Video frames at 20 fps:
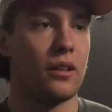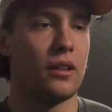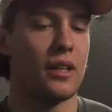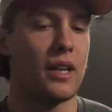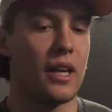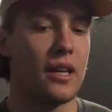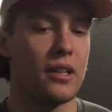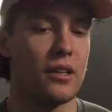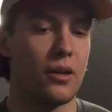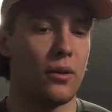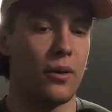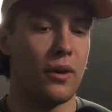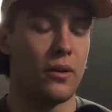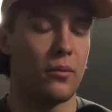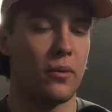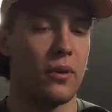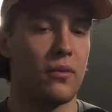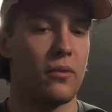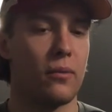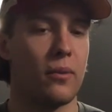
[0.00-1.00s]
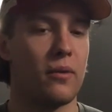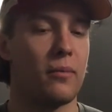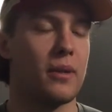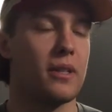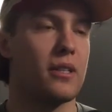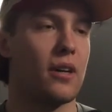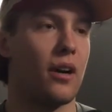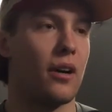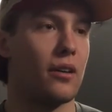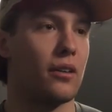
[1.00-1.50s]
Yeah, you know what? We've, we've been
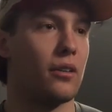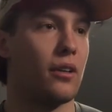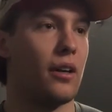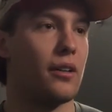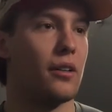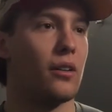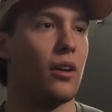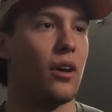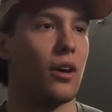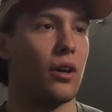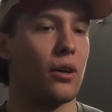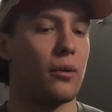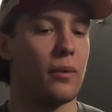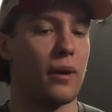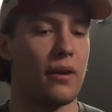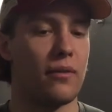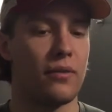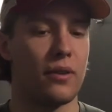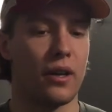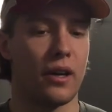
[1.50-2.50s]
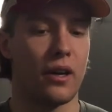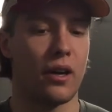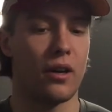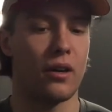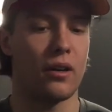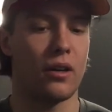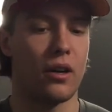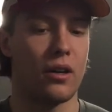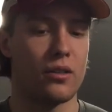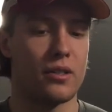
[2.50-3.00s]
talking a lot in the locker room, and I feel like
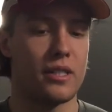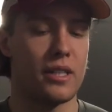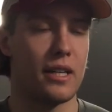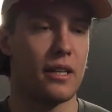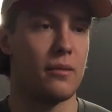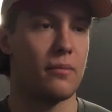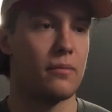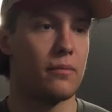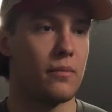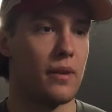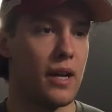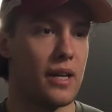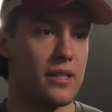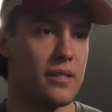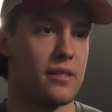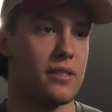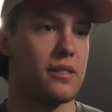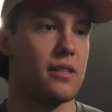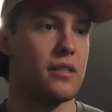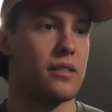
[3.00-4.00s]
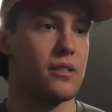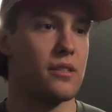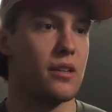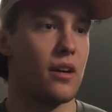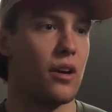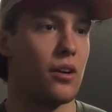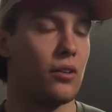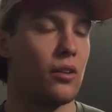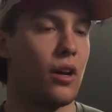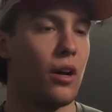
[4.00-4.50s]
our, our team, as the season's gone
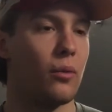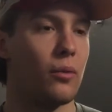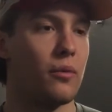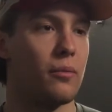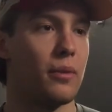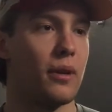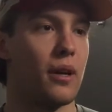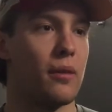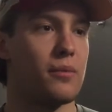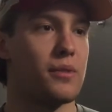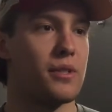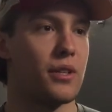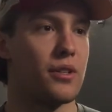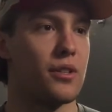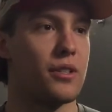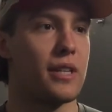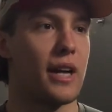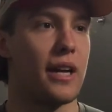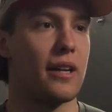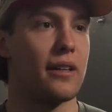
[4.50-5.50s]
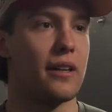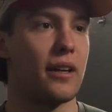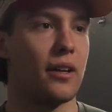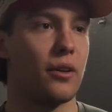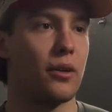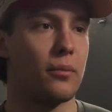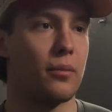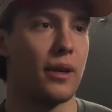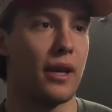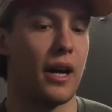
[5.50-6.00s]
along, we've become such a tight knit
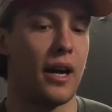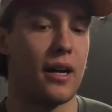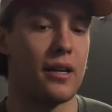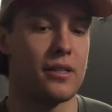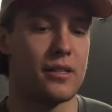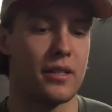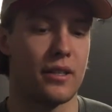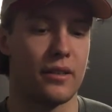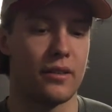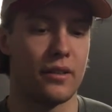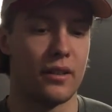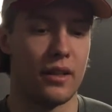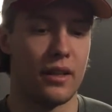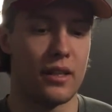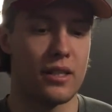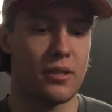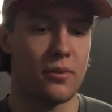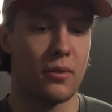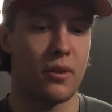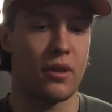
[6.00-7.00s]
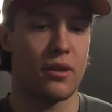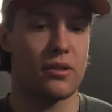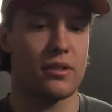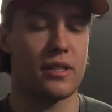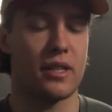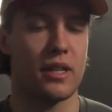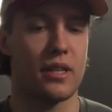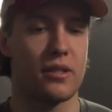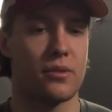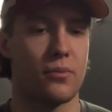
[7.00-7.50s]
group of guys, and it's one of those
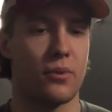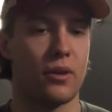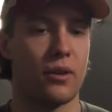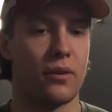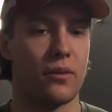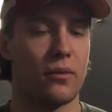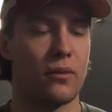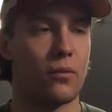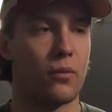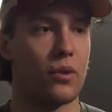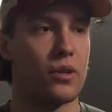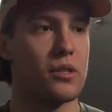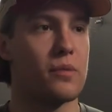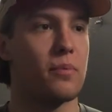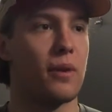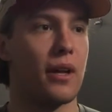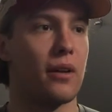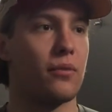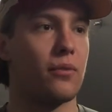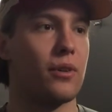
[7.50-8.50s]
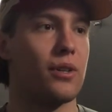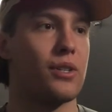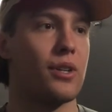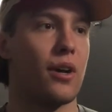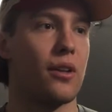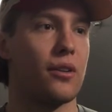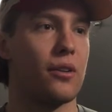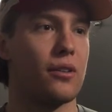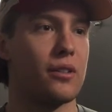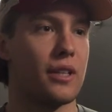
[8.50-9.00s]
things where we're just playing for each
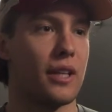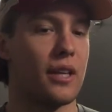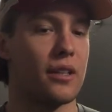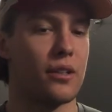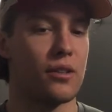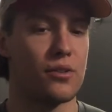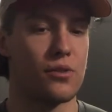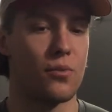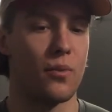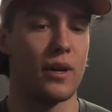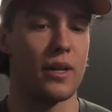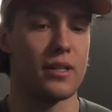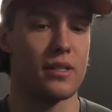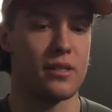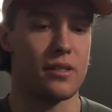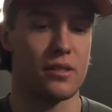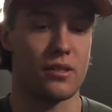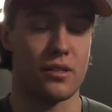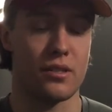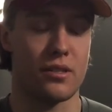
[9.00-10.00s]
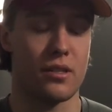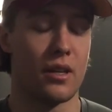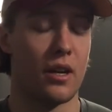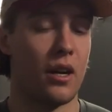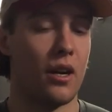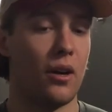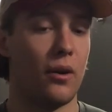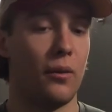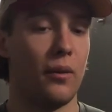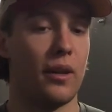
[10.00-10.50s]
other, and to get those wins is just
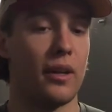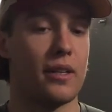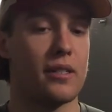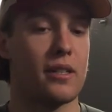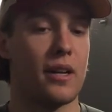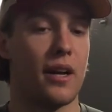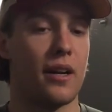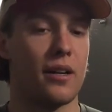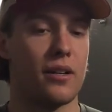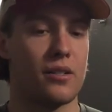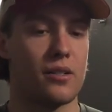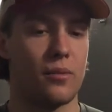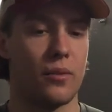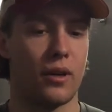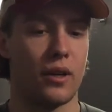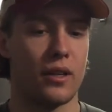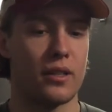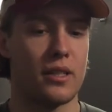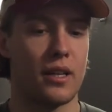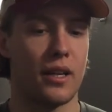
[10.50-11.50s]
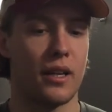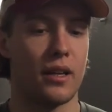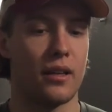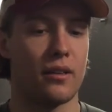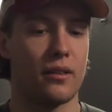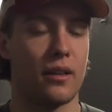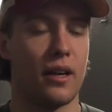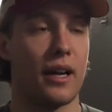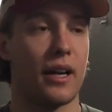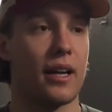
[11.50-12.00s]
really exciting. So we're going to take it,
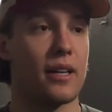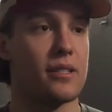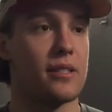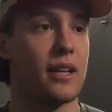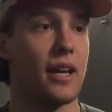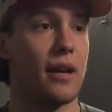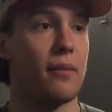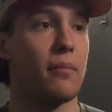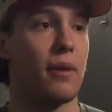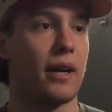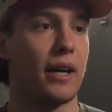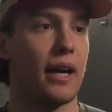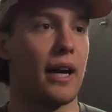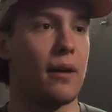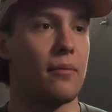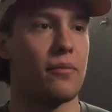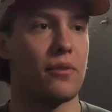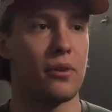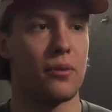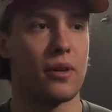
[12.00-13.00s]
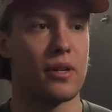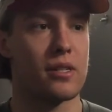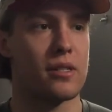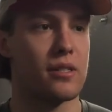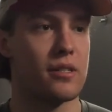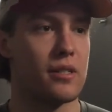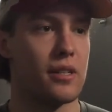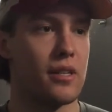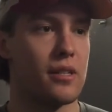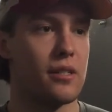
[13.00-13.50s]
I guess, game by game for the rest of the
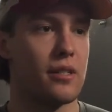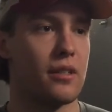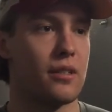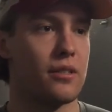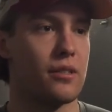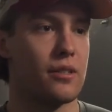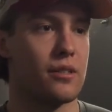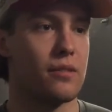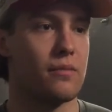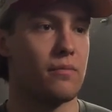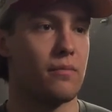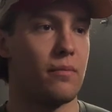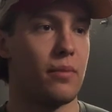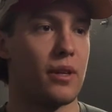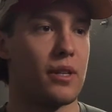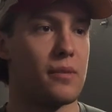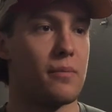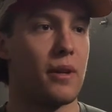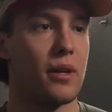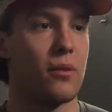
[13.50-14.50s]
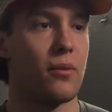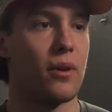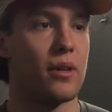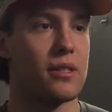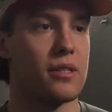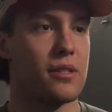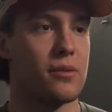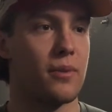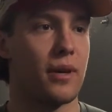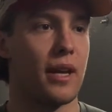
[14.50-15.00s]
season and just put as many wins
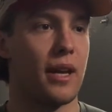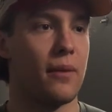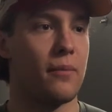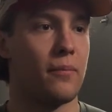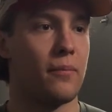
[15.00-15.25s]
as we can.